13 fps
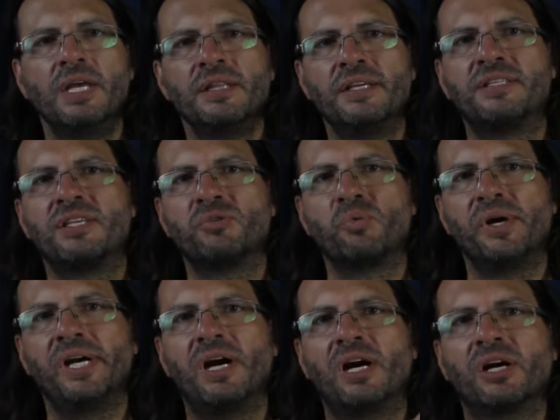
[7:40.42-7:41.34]
This is
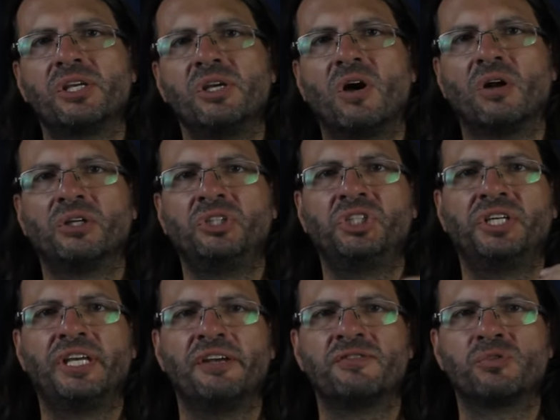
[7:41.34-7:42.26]
where archaeology
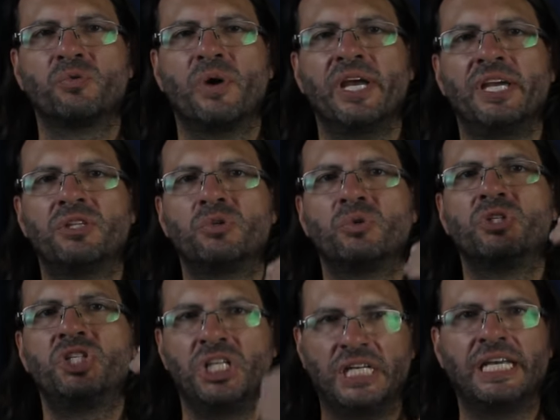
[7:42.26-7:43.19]
gives way to
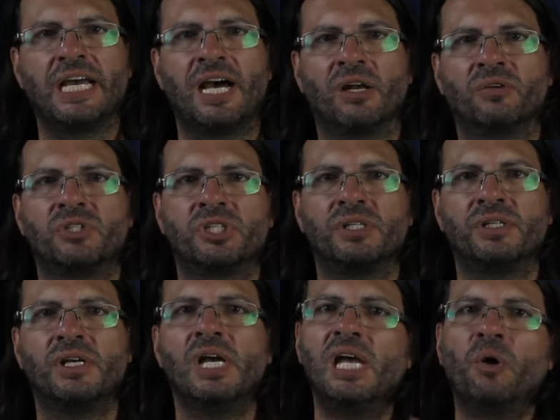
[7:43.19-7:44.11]
genealogy,
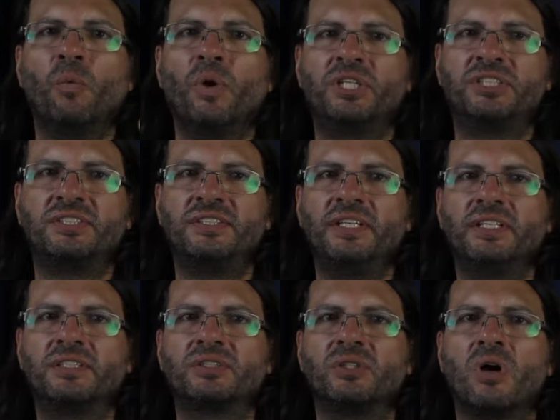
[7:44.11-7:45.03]
which
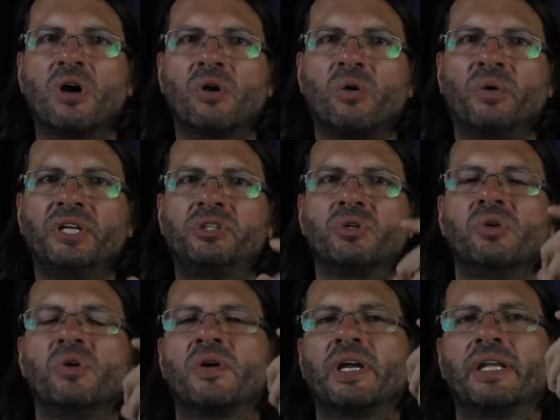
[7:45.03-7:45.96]
seeks not only to
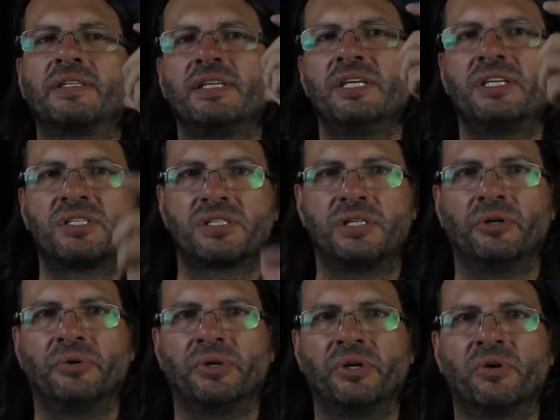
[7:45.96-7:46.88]
look at
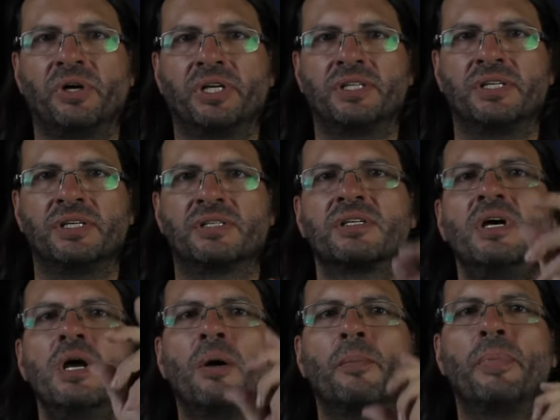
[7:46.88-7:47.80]
exteriorities,
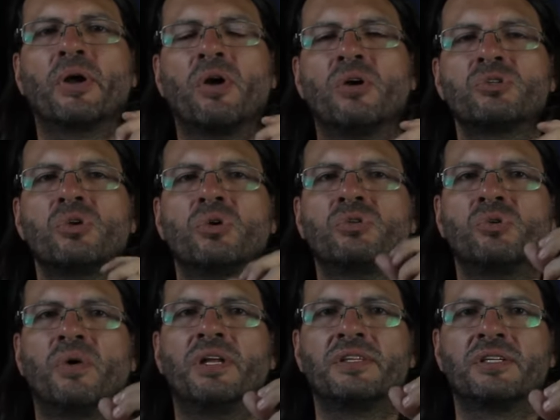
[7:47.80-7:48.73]
but also
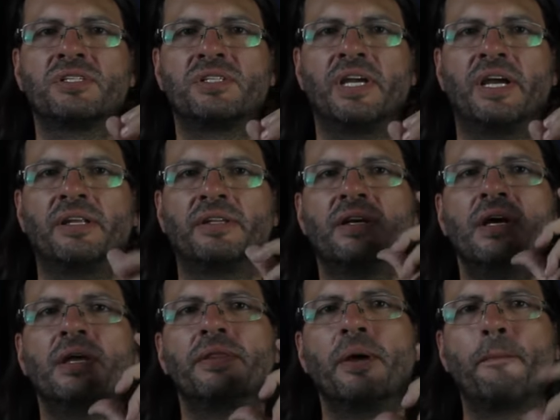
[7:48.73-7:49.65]
to understand
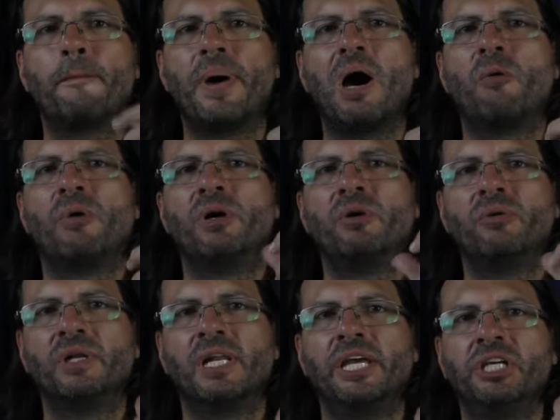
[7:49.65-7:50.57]
the power
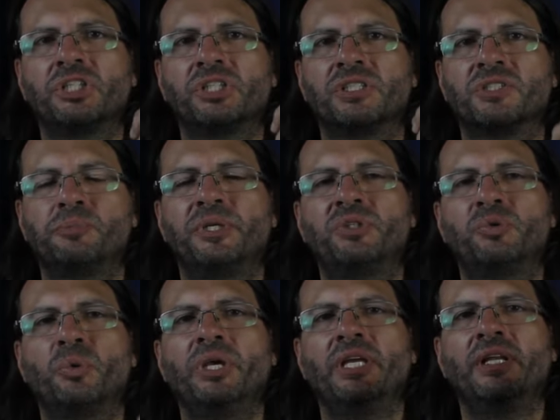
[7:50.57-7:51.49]
relations
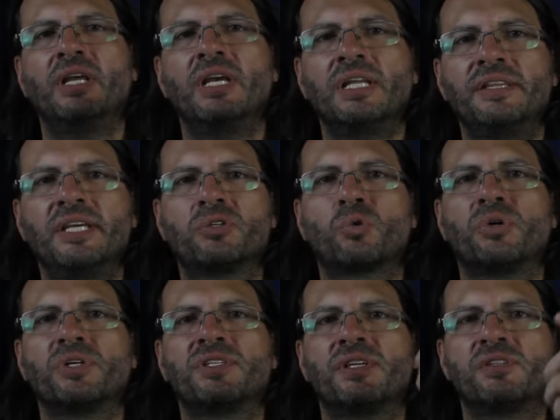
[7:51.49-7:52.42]
between
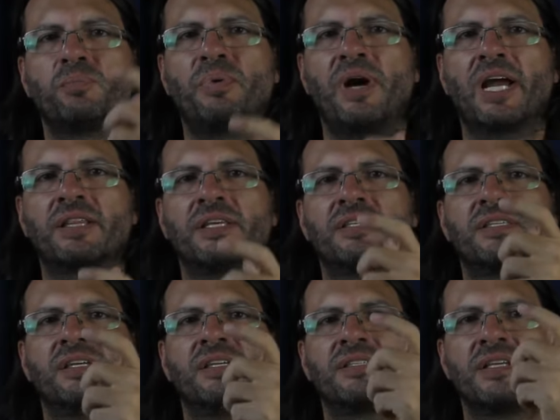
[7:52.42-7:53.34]
discourses,
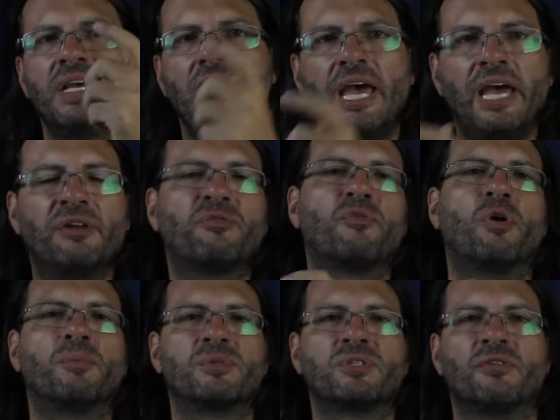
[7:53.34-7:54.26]
practices, and
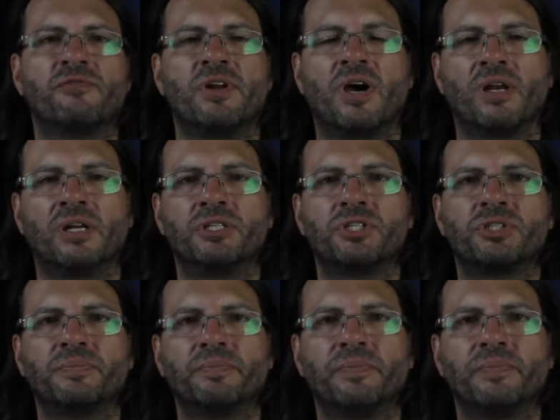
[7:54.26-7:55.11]
forms of knowledge.